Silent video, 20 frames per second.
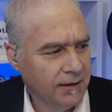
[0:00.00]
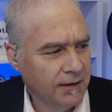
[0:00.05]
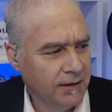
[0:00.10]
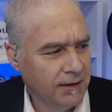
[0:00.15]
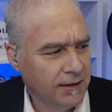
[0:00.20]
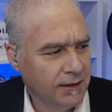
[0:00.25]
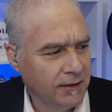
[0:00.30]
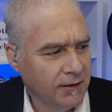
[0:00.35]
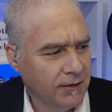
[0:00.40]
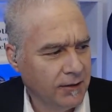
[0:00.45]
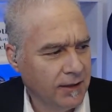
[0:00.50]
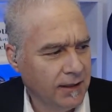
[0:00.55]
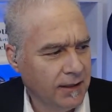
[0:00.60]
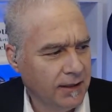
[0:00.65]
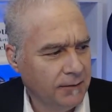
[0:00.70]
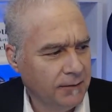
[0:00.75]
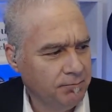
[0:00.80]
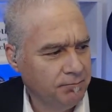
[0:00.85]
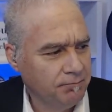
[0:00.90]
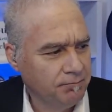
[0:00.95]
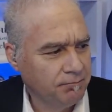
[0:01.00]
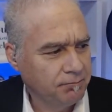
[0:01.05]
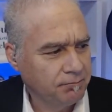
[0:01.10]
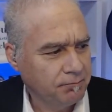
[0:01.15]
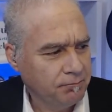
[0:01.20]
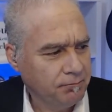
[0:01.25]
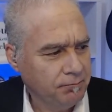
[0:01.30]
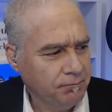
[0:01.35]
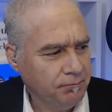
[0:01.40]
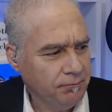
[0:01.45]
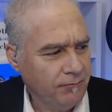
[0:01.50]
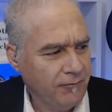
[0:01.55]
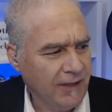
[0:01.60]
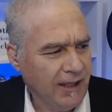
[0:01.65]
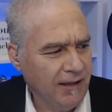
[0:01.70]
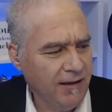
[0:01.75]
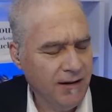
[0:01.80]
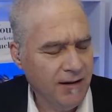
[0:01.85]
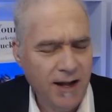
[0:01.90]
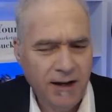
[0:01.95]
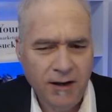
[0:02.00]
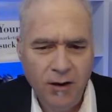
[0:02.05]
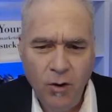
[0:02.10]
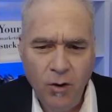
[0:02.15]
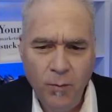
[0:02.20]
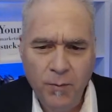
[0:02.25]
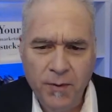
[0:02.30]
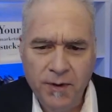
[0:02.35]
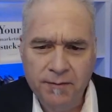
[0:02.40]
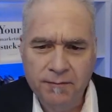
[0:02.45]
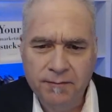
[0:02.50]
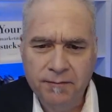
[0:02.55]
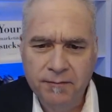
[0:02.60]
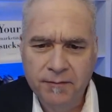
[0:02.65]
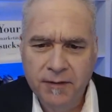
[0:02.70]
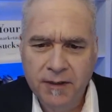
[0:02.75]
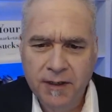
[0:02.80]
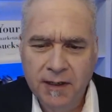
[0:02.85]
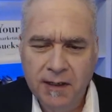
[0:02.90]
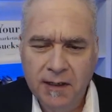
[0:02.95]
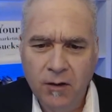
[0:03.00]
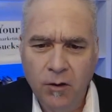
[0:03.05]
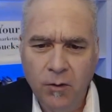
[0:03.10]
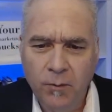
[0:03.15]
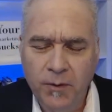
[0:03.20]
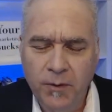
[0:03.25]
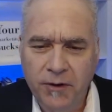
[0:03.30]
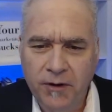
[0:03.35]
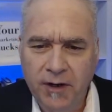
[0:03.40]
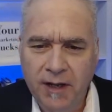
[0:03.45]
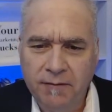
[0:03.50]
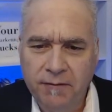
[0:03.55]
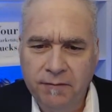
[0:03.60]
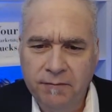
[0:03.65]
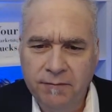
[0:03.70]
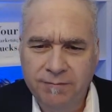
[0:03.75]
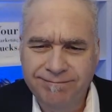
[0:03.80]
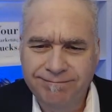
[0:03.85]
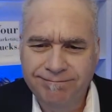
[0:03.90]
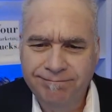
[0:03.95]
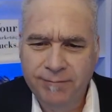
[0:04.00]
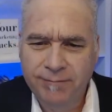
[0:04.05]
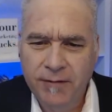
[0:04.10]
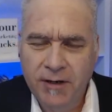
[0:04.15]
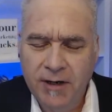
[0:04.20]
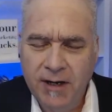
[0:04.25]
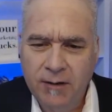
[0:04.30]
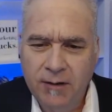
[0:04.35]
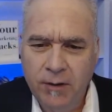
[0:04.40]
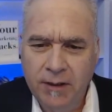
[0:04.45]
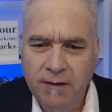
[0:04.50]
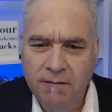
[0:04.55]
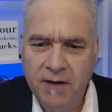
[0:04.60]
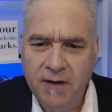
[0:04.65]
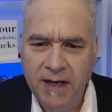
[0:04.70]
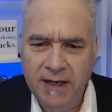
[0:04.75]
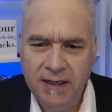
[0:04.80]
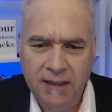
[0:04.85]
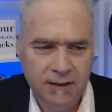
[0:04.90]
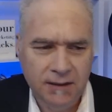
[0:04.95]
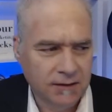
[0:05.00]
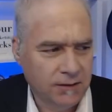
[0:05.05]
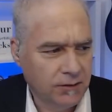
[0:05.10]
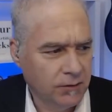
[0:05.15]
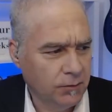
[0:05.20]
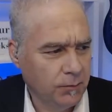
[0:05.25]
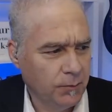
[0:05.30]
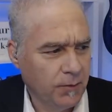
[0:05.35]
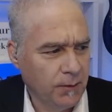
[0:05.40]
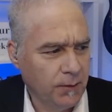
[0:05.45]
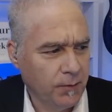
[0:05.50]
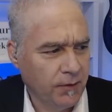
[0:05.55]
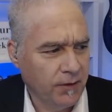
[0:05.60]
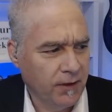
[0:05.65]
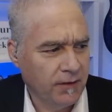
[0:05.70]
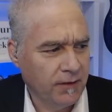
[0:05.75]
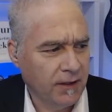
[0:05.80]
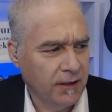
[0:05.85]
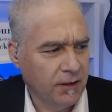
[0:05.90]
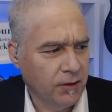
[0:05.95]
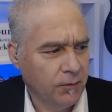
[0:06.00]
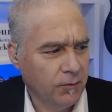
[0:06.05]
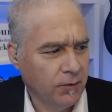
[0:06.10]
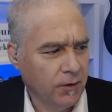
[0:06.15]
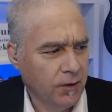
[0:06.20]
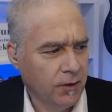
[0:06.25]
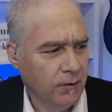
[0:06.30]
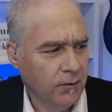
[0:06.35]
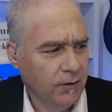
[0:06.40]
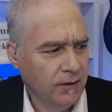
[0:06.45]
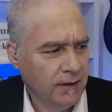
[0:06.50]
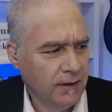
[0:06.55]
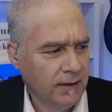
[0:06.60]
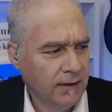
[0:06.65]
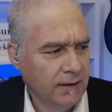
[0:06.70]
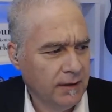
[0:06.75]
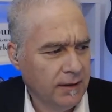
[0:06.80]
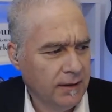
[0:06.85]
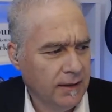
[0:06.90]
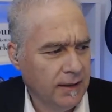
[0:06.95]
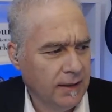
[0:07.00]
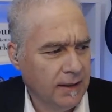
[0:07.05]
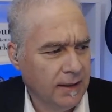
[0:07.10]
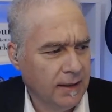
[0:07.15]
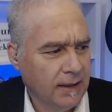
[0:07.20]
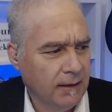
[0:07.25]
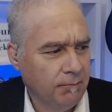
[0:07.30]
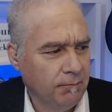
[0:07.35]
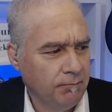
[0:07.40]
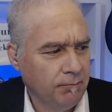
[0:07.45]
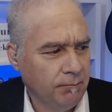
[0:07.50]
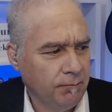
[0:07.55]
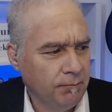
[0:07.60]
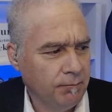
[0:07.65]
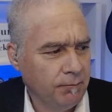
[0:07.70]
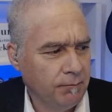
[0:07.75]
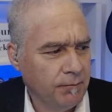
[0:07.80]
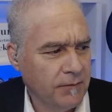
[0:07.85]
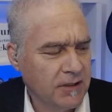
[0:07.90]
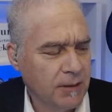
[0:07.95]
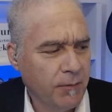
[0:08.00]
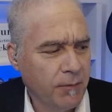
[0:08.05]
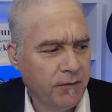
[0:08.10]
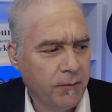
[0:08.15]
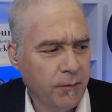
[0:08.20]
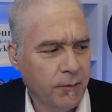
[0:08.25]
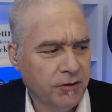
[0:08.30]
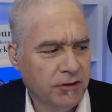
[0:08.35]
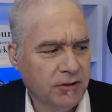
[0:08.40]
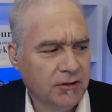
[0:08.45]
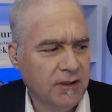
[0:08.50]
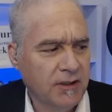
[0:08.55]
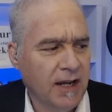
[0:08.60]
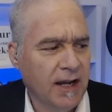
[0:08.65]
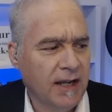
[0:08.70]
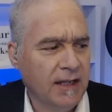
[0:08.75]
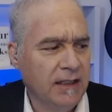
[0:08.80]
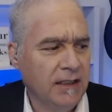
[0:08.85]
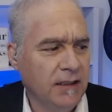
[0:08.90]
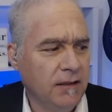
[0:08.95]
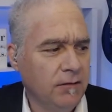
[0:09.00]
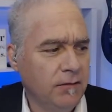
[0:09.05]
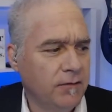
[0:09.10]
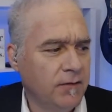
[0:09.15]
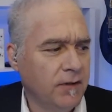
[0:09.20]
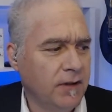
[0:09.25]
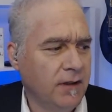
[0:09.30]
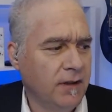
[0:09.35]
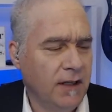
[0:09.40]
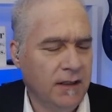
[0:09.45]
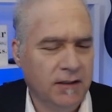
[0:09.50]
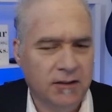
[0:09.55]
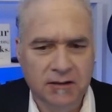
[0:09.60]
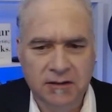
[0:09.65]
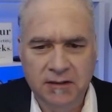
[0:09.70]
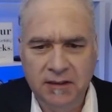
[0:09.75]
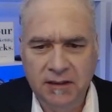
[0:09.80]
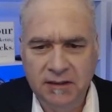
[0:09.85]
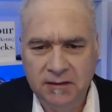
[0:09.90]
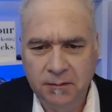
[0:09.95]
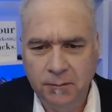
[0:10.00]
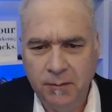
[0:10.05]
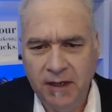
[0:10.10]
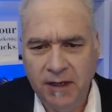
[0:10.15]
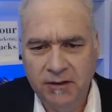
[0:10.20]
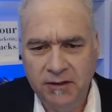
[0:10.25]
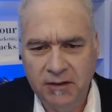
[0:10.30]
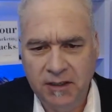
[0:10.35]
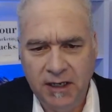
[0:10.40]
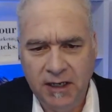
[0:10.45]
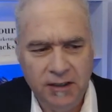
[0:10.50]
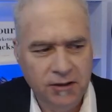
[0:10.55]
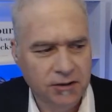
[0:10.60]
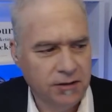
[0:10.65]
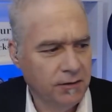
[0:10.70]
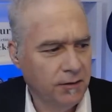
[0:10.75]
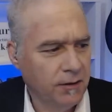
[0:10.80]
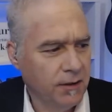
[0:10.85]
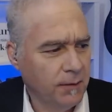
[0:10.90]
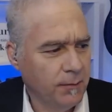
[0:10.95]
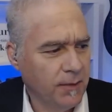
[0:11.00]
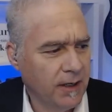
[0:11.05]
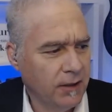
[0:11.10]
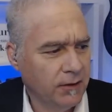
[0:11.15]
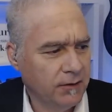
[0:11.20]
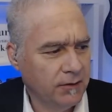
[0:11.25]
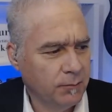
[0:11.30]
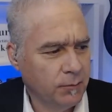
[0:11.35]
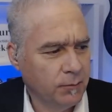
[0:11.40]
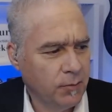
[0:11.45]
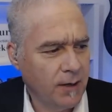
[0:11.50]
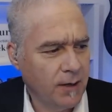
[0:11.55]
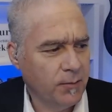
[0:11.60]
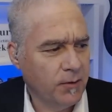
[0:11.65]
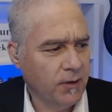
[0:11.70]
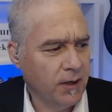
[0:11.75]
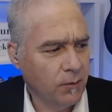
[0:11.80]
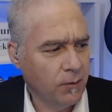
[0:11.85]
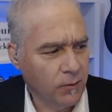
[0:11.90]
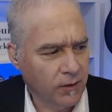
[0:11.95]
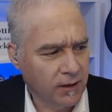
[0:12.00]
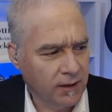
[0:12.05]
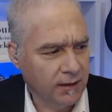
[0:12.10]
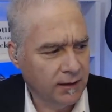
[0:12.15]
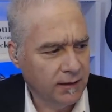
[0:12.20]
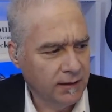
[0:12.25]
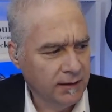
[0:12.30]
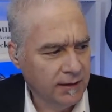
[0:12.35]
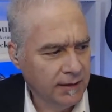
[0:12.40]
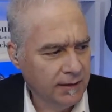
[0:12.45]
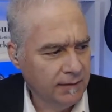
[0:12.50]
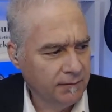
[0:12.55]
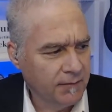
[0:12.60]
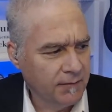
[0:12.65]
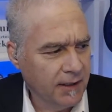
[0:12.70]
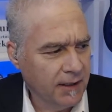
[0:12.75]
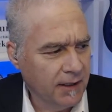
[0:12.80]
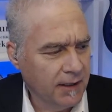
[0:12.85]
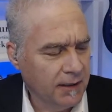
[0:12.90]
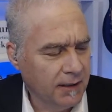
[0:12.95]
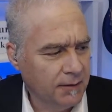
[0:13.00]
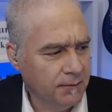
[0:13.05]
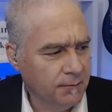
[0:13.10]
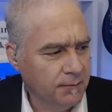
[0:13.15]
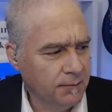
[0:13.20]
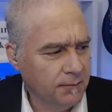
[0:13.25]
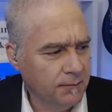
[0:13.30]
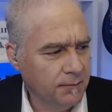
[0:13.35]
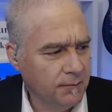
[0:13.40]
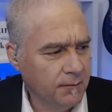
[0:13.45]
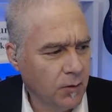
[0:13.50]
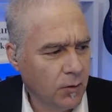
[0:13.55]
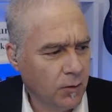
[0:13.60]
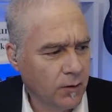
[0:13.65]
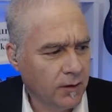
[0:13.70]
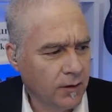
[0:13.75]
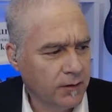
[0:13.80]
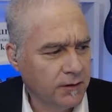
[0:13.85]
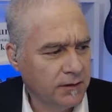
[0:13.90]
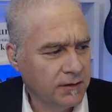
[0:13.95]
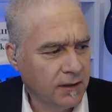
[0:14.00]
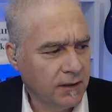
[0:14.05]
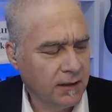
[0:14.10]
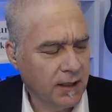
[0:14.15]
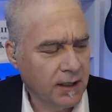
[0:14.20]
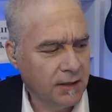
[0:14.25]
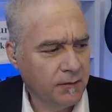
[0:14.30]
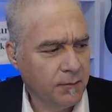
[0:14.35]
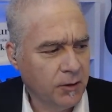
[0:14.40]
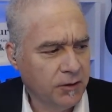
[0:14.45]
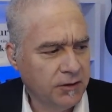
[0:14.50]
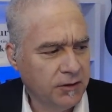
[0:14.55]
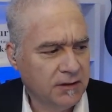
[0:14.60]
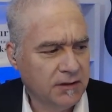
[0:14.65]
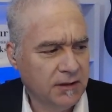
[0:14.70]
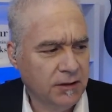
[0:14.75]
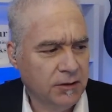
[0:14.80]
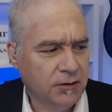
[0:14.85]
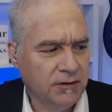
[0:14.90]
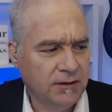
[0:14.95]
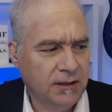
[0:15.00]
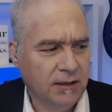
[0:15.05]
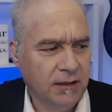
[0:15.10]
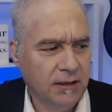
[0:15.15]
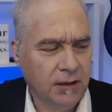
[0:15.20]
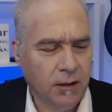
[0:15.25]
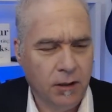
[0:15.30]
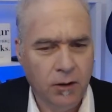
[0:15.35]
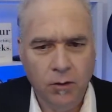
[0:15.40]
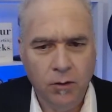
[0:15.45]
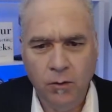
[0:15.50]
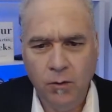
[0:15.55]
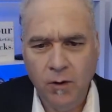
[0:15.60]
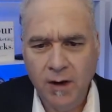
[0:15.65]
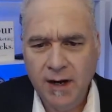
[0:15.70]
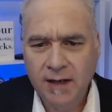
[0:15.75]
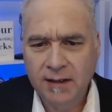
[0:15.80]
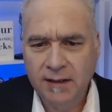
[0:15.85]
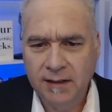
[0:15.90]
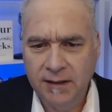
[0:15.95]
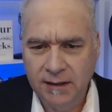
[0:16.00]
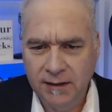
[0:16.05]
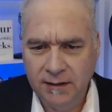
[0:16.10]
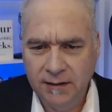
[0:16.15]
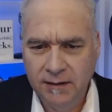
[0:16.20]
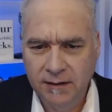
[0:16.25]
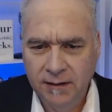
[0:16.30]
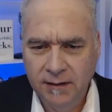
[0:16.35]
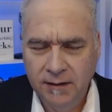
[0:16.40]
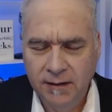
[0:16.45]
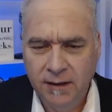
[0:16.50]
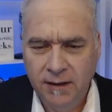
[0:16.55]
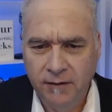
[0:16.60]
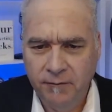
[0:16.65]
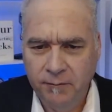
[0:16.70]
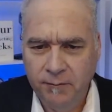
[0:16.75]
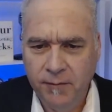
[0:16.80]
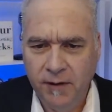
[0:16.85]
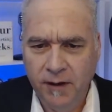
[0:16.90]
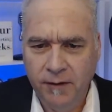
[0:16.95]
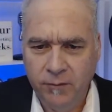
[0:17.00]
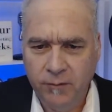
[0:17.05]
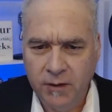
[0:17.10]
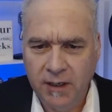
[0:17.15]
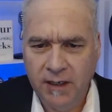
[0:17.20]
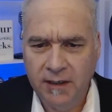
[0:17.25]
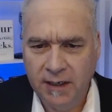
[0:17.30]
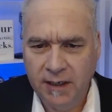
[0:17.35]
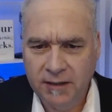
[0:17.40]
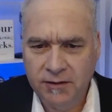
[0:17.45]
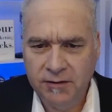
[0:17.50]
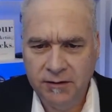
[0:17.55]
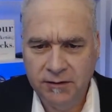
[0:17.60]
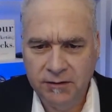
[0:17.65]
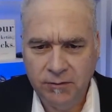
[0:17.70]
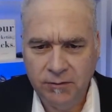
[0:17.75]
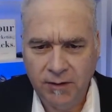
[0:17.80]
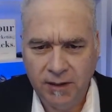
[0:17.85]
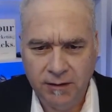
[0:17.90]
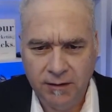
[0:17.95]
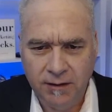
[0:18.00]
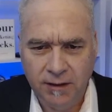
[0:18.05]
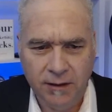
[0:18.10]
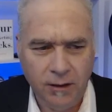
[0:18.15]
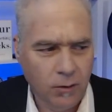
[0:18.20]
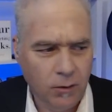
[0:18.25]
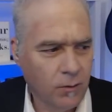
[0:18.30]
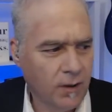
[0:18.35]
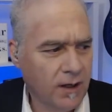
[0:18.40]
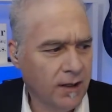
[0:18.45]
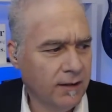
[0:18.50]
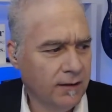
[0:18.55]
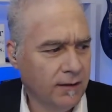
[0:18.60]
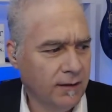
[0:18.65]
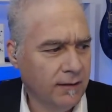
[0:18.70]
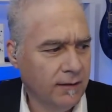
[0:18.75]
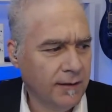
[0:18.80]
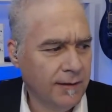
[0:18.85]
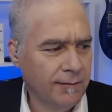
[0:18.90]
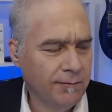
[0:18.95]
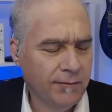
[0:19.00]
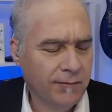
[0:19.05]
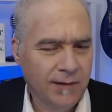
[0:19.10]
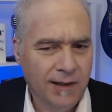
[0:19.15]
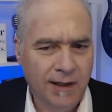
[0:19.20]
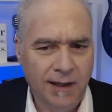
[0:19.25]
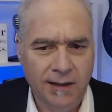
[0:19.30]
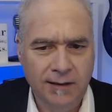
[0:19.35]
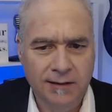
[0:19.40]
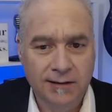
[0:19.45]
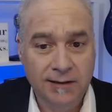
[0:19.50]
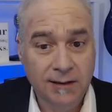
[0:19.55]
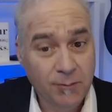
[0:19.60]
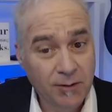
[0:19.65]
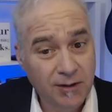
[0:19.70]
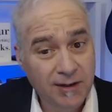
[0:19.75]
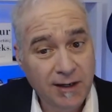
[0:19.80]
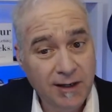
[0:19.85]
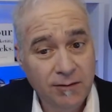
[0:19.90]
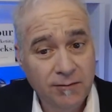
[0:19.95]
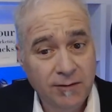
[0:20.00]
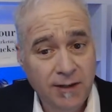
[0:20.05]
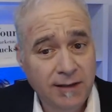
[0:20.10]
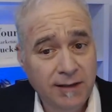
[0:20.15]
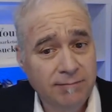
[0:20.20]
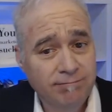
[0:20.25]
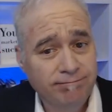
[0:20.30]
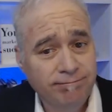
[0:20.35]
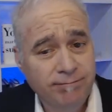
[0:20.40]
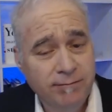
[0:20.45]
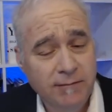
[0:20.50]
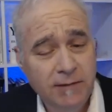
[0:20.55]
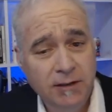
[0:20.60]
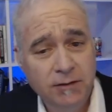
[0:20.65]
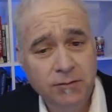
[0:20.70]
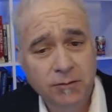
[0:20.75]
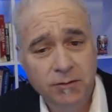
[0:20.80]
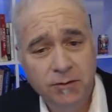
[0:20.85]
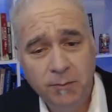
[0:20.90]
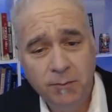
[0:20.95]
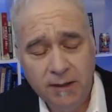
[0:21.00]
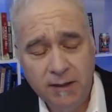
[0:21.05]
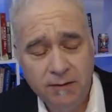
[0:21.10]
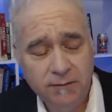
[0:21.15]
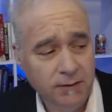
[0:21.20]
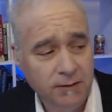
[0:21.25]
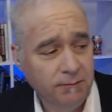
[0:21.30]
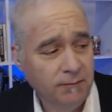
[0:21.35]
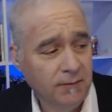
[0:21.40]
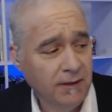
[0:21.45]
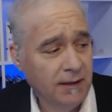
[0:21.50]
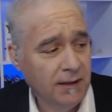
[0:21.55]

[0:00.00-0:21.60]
They're not open. They're not open. They're not inviting to people that they don't know. Some of them are just naive, and they just need some education about proper networking. A lot of them are just interested in the quantity of connections rather than the quality, and some are downright disrespectful.